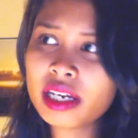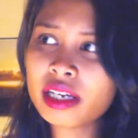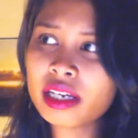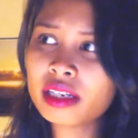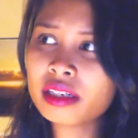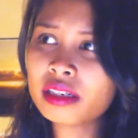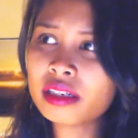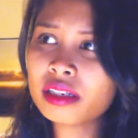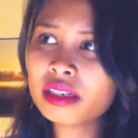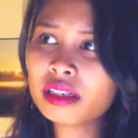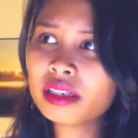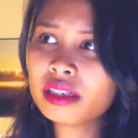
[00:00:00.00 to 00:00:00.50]

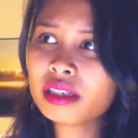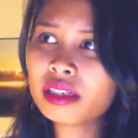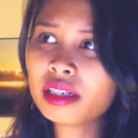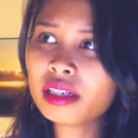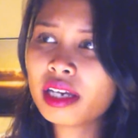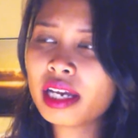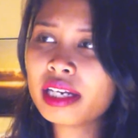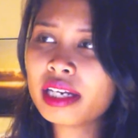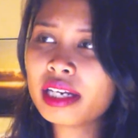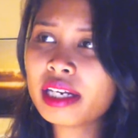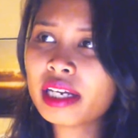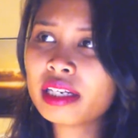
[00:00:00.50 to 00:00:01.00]
and
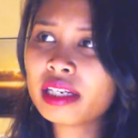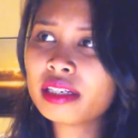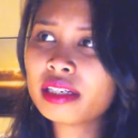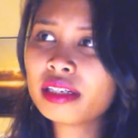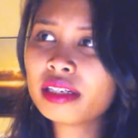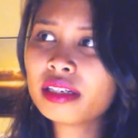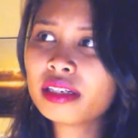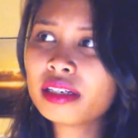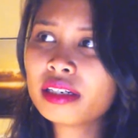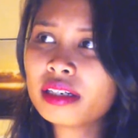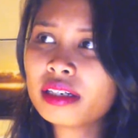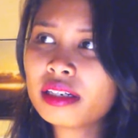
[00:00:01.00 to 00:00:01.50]

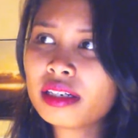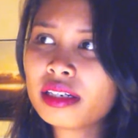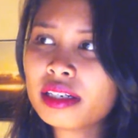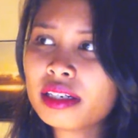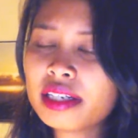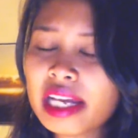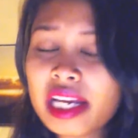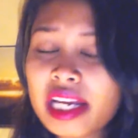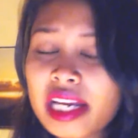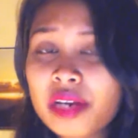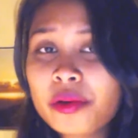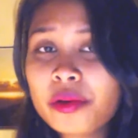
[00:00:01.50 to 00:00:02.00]
then
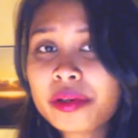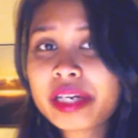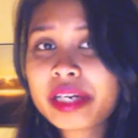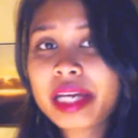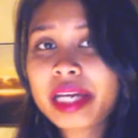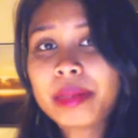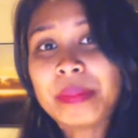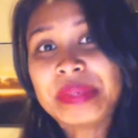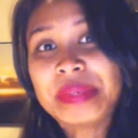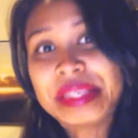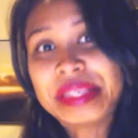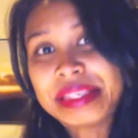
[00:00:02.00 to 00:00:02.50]
they look
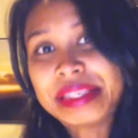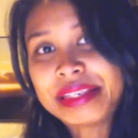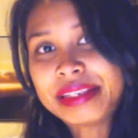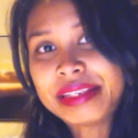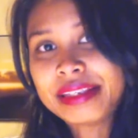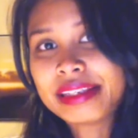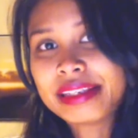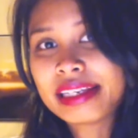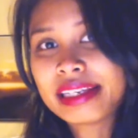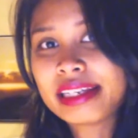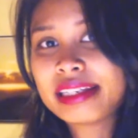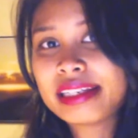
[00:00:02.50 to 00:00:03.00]
at me